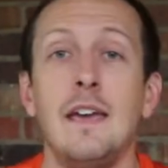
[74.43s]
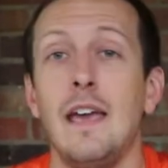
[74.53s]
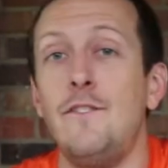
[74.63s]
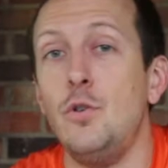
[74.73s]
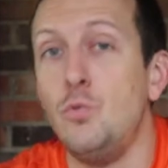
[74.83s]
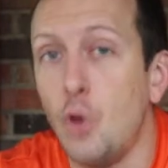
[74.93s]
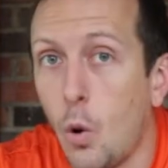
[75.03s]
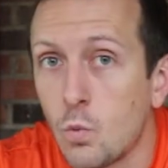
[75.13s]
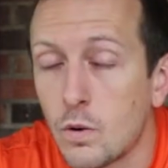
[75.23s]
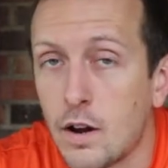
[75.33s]
If you
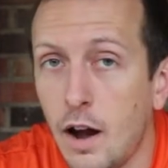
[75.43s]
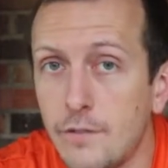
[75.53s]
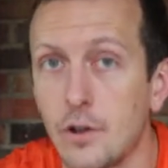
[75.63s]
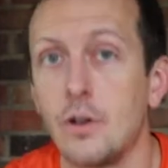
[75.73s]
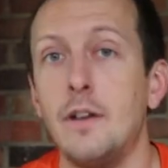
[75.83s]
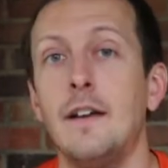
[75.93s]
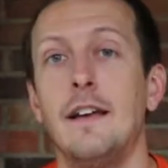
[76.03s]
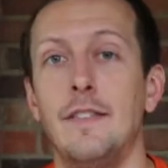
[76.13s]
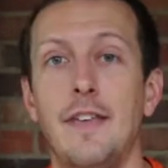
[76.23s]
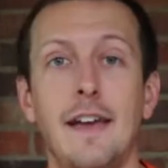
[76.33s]
don't recover,
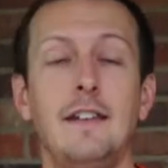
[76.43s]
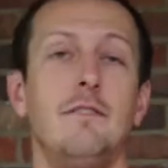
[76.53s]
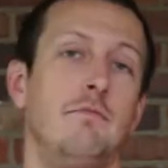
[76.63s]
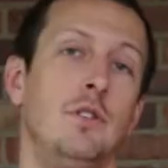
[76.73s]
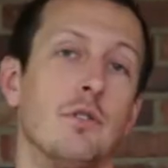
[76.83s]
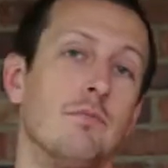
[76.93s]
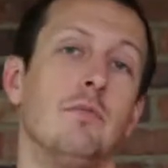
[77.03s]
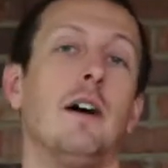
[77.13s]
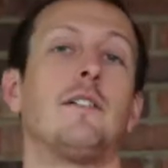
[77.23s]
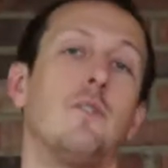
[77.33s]
then you're
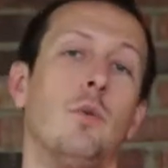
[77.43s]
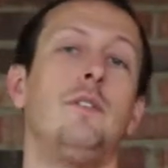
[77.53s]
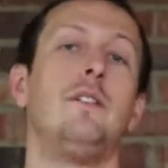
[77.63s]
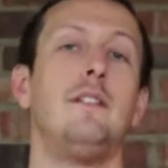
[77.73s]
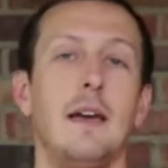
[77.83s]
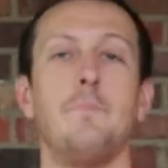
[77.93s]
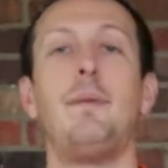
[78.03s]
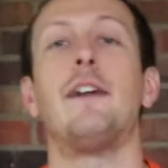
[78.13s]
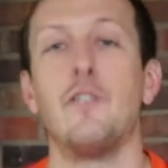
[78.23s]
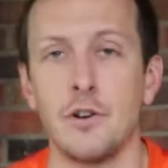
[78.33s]
not going to get better.